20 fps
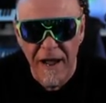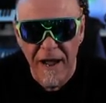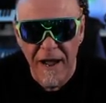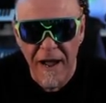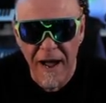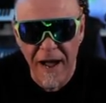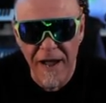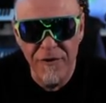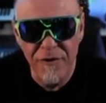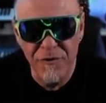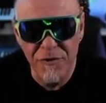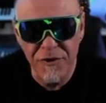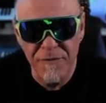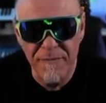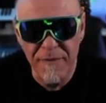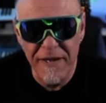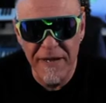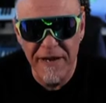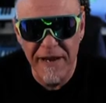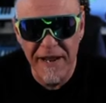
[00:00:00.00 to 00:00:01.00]
I used to
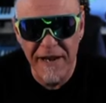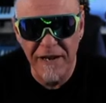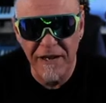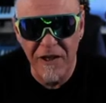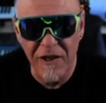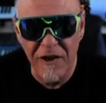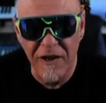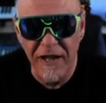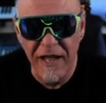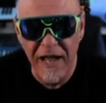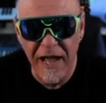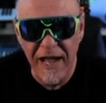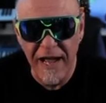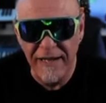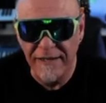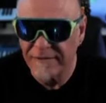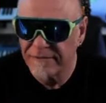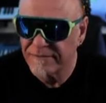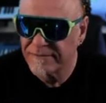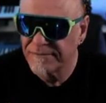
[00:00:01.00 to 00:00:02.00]
be an analog
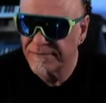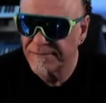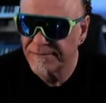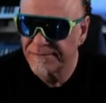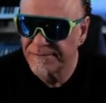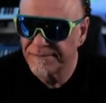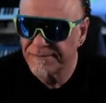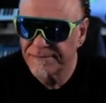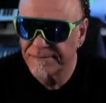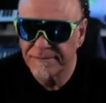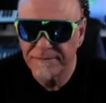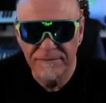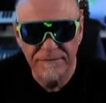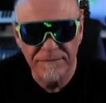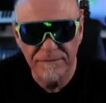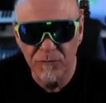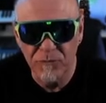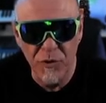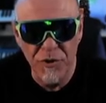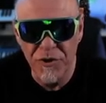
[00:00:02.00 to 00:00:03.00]
guy,
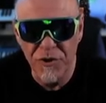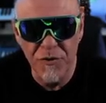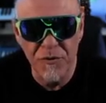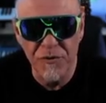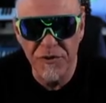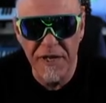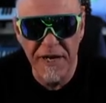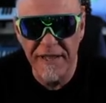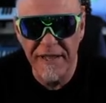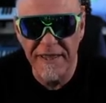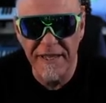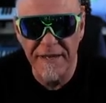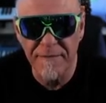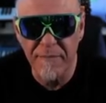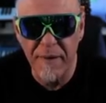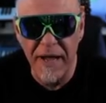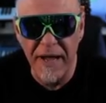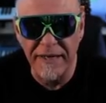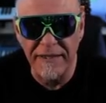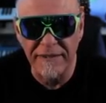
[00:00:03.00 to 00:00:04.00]
wouldn't use anything
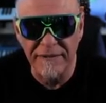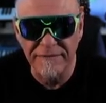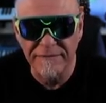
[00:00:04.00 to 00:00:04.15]
but.